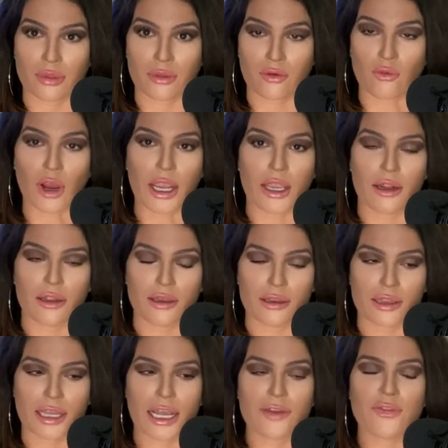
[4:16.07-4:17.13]
Right.
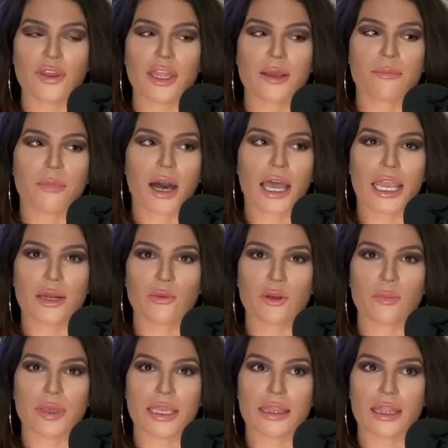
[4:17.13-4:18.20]
Like, I feel like mine would be,